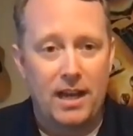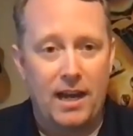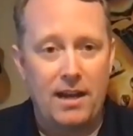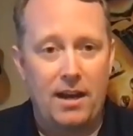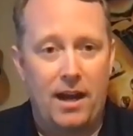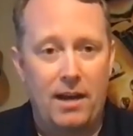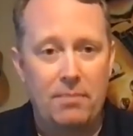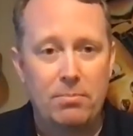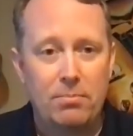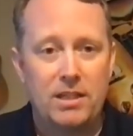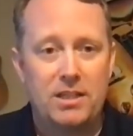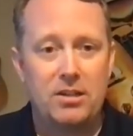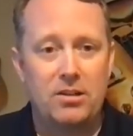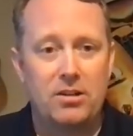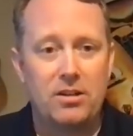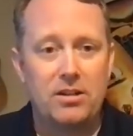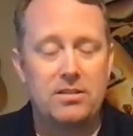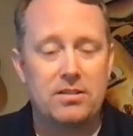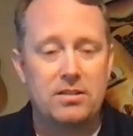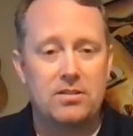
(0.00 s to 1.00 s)
I'd be
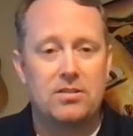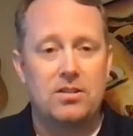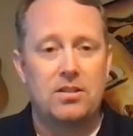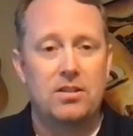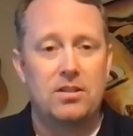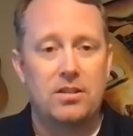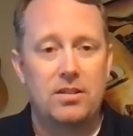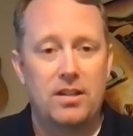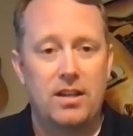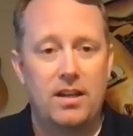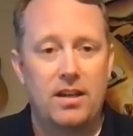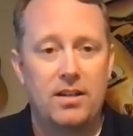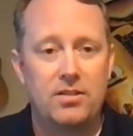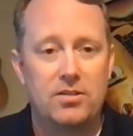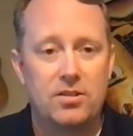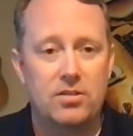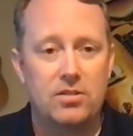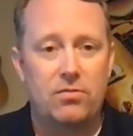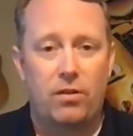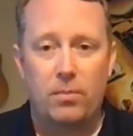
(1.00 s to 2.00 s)
curious as to
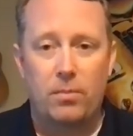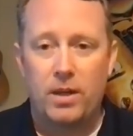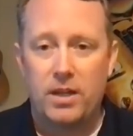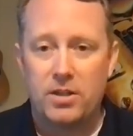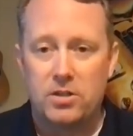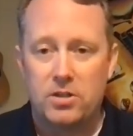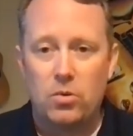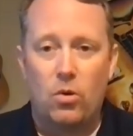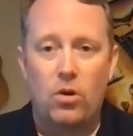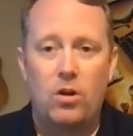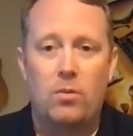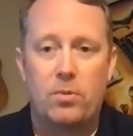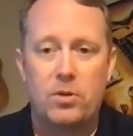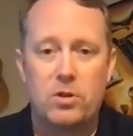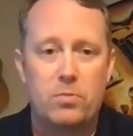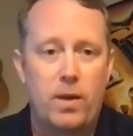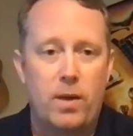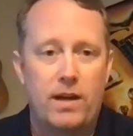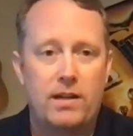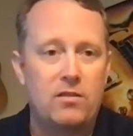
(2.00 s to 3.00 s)
just from a historic
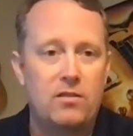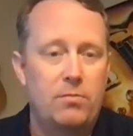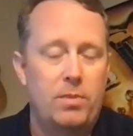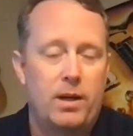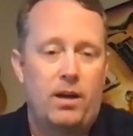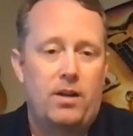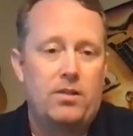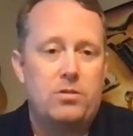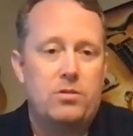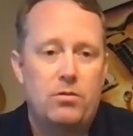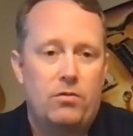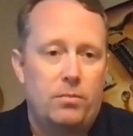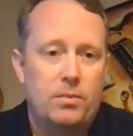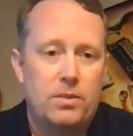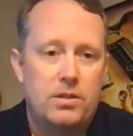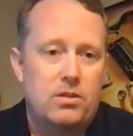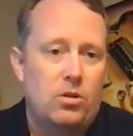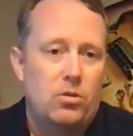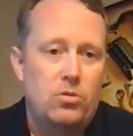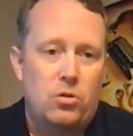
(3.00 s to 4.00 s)
perspective, but also from
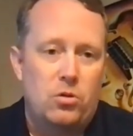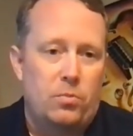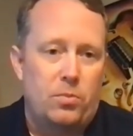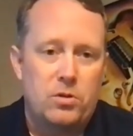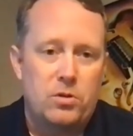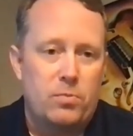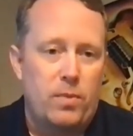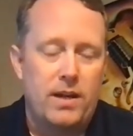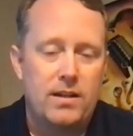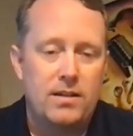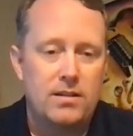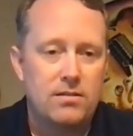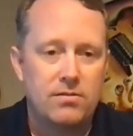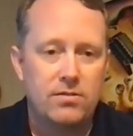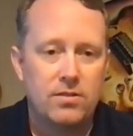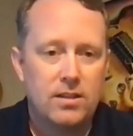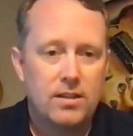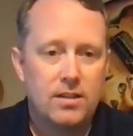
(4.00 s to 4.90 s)
a social perspective.